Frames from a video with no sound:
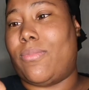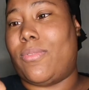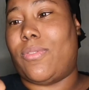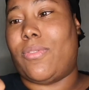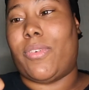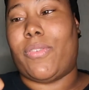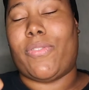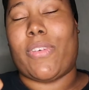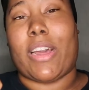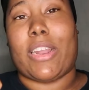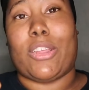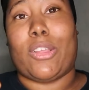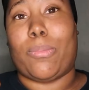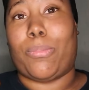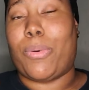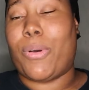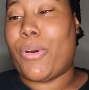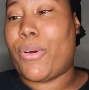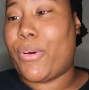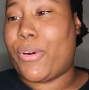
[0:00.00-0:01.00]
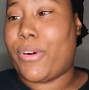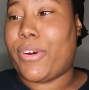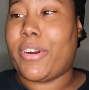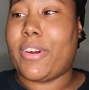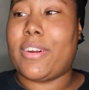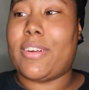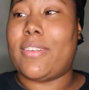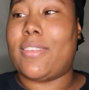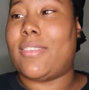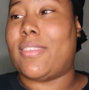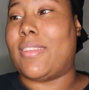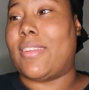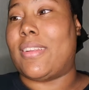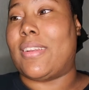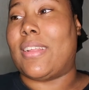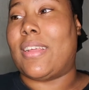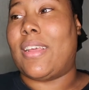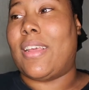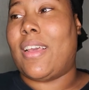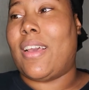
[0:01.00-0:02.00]
refining your pores,
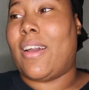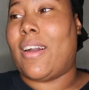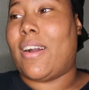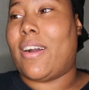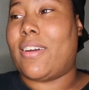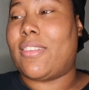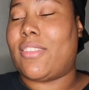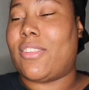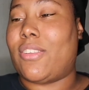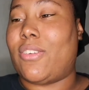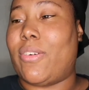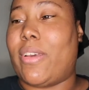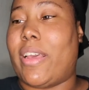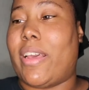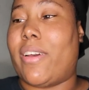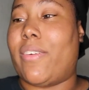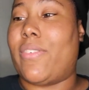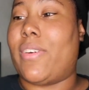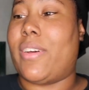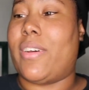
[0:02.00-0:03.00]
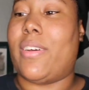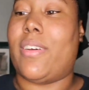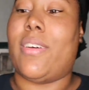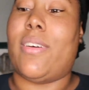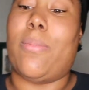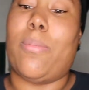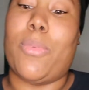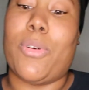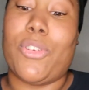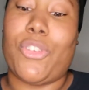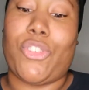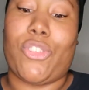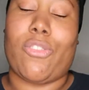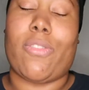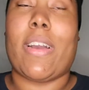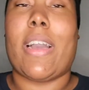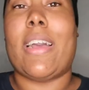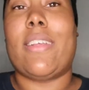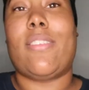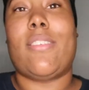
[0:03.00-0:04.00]
and also you have a
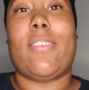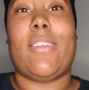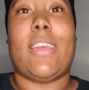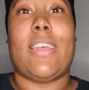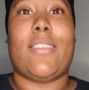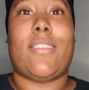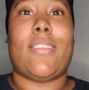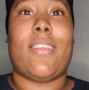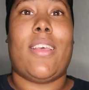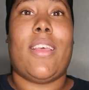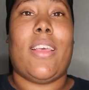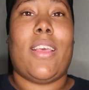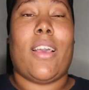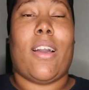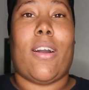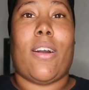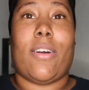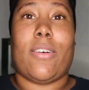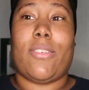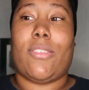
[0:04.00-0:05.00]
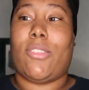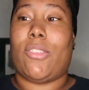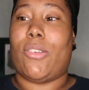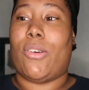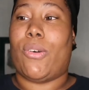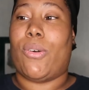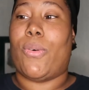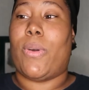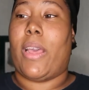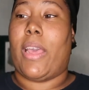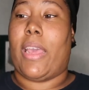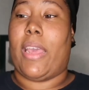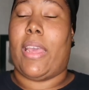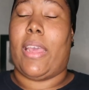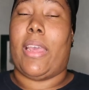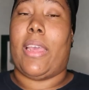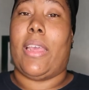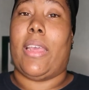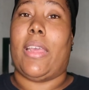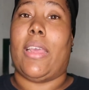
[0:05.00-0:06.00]
moisturizer that's also
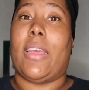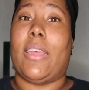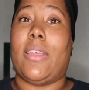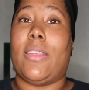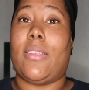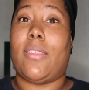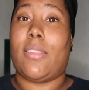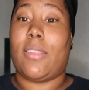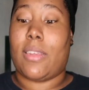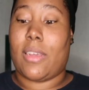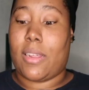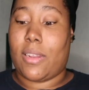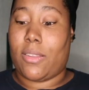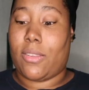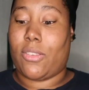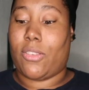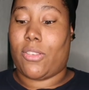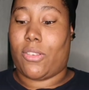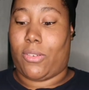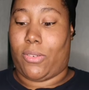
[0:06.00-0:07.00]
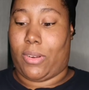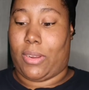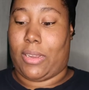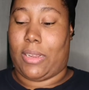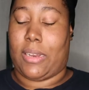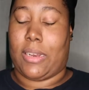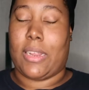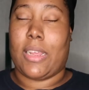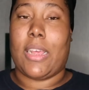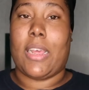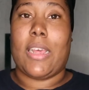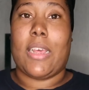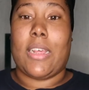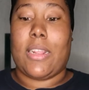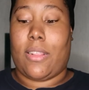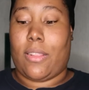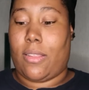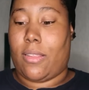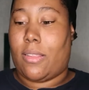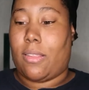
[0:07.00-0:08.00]
a sunscreen.
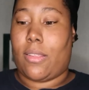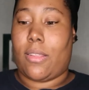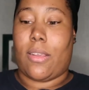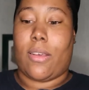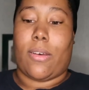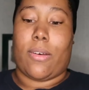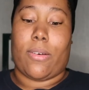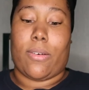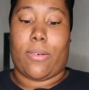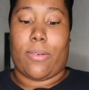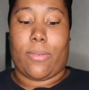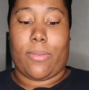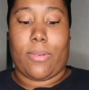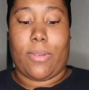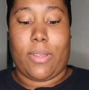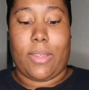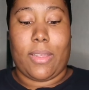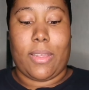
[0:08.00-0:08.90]
So